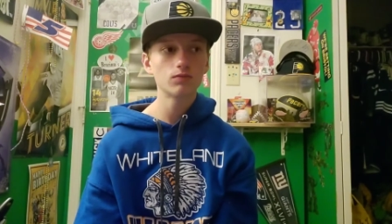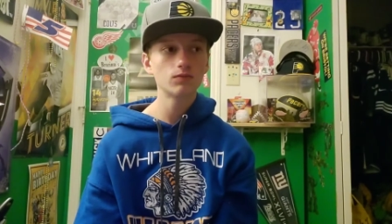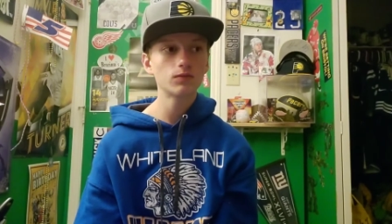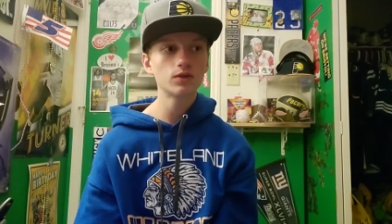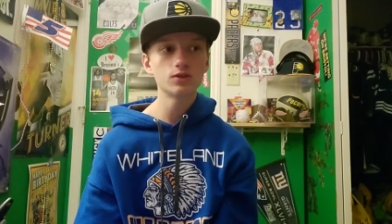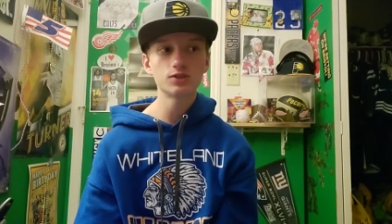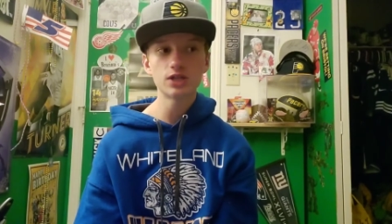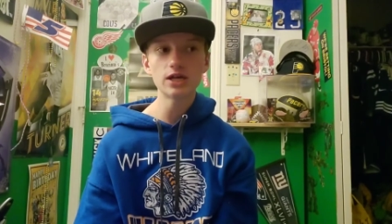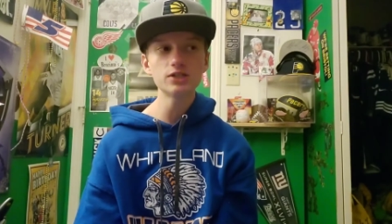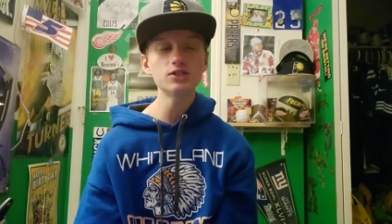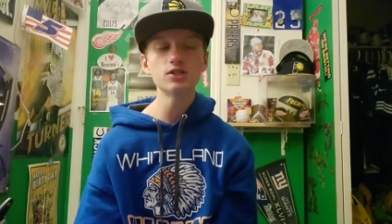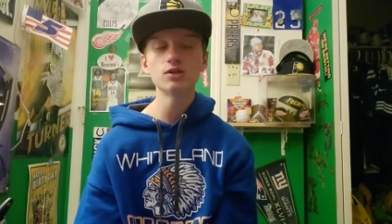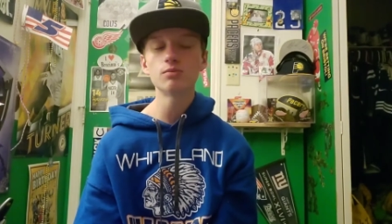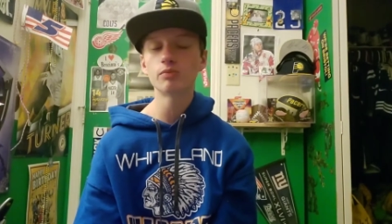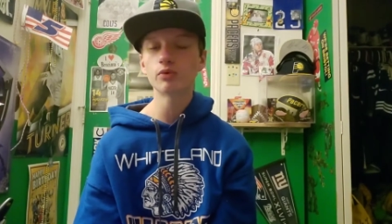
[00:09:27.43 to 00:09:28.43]
Because that's
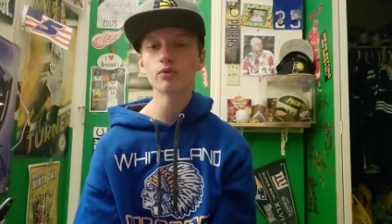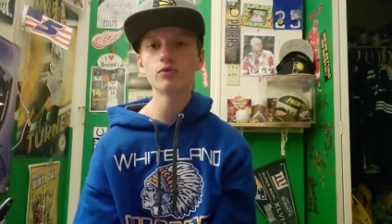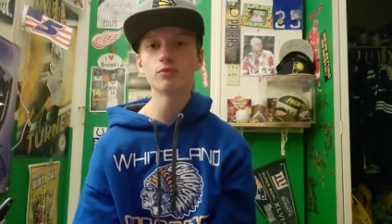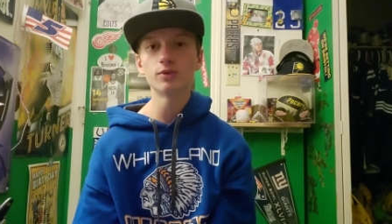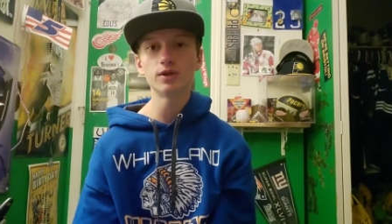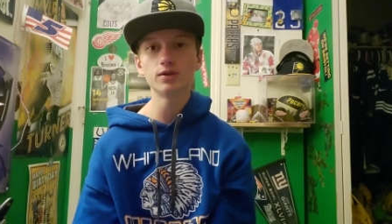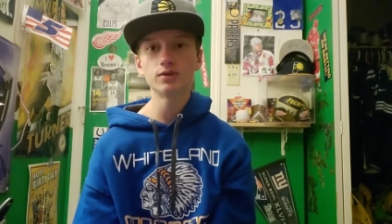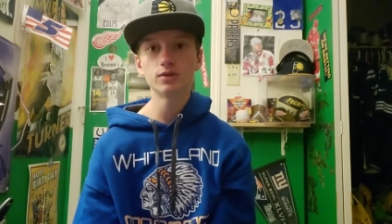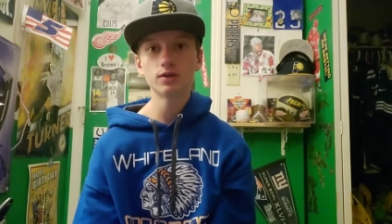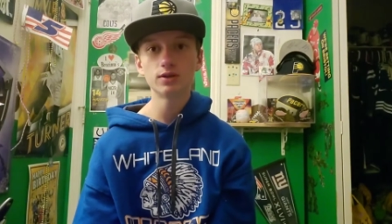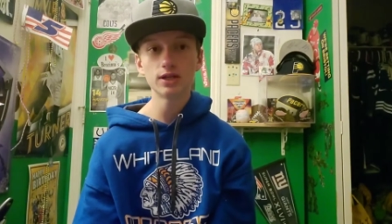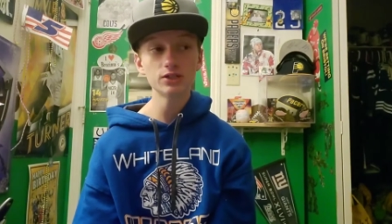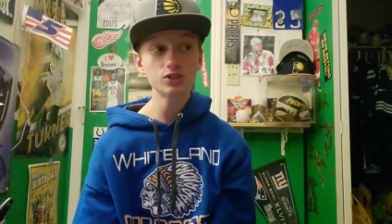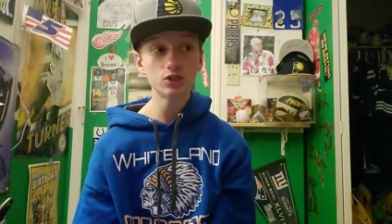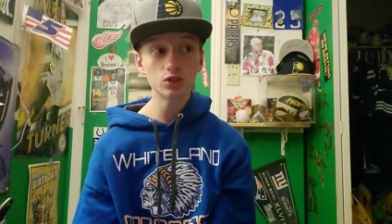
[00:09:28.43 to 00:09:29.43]
an improvement.
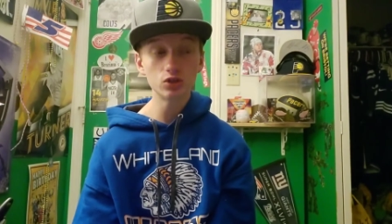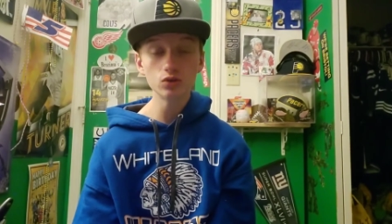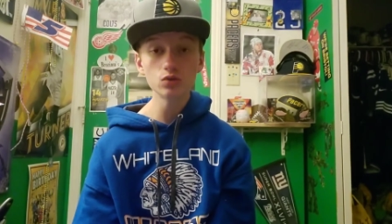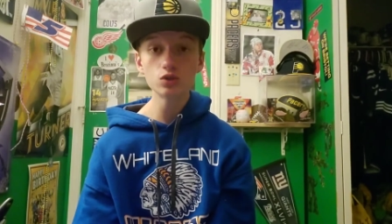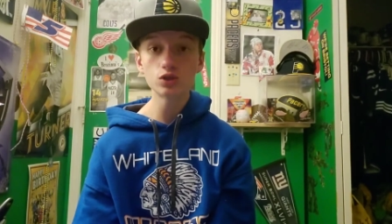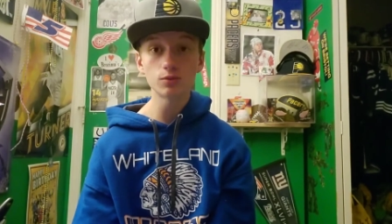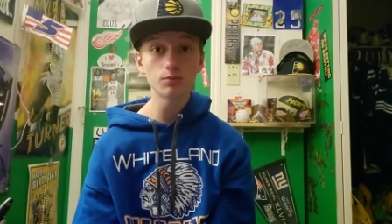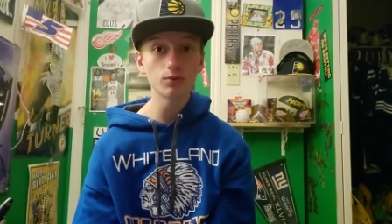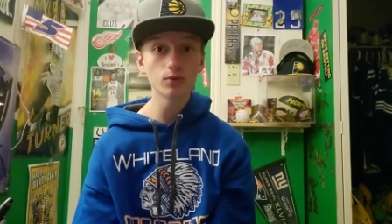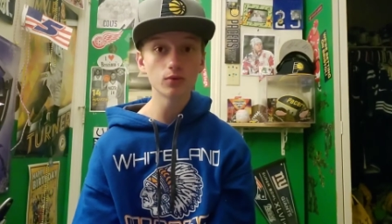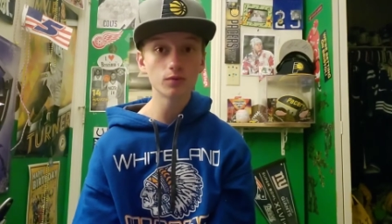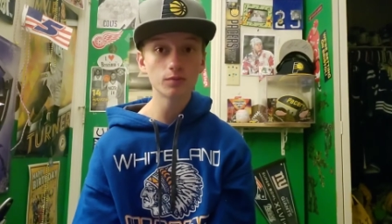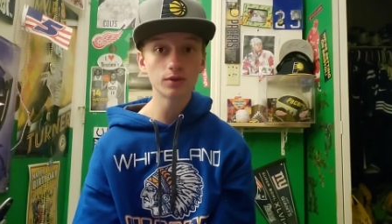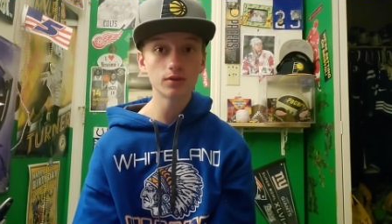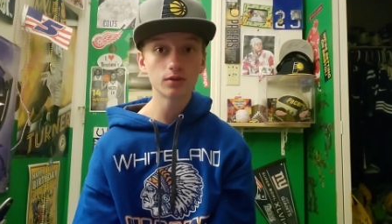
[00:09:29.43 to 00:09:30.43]
That's a huge
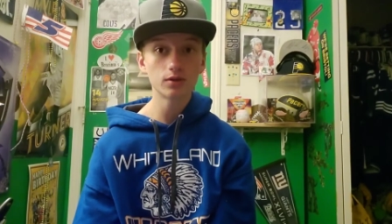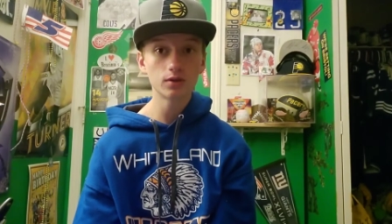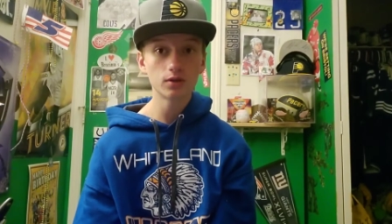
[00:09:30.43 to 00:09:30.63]
improvement.